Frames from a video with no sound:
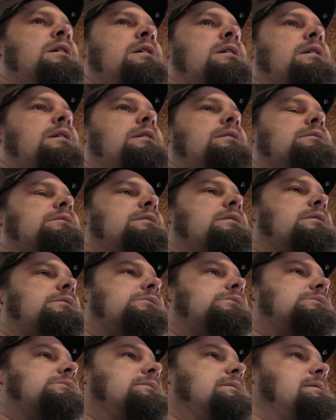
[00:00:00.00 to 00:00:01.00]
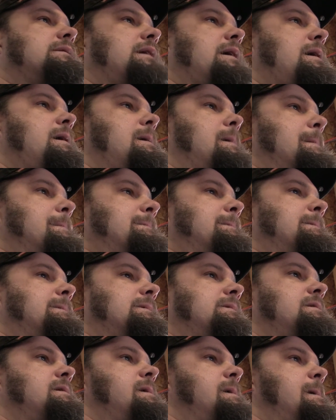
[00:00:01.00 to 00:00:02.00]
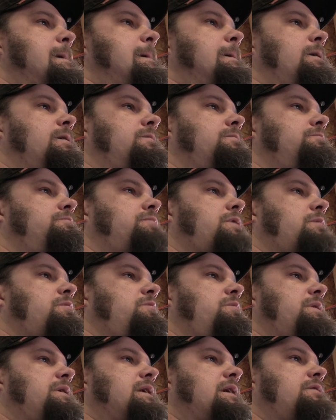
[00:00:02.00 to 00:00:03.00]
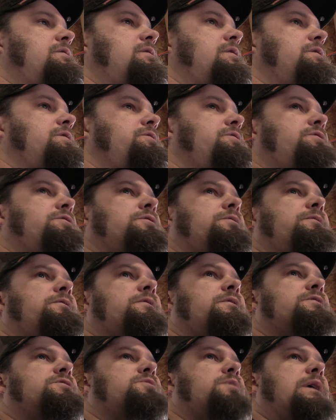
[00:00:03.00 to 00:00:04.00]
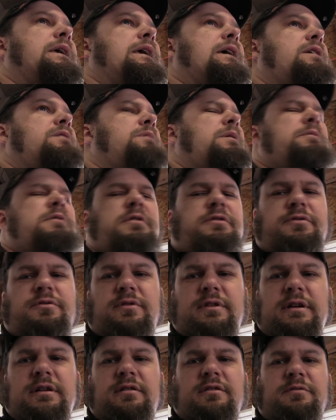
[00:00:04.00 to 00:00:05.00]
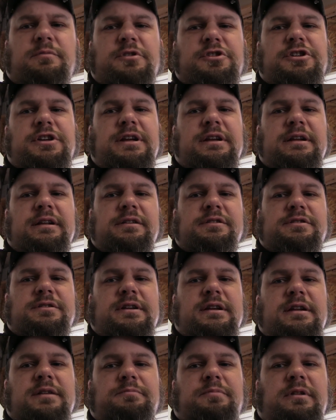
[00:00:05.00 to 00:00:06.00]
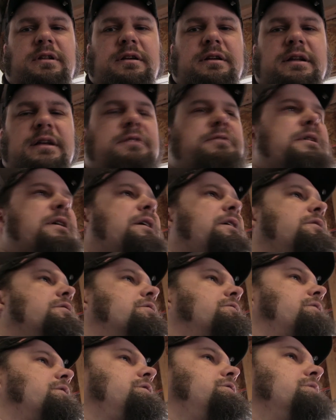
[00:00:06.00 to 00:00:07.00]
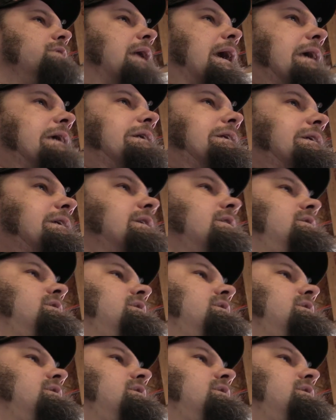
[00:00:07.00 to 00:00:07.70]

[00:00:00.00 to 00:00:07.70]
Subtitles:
And, yeah. Probably be down on YouTube for this weekend. Maybe I'll throw that other machine in, just get it plugged in, ready to go for tonight.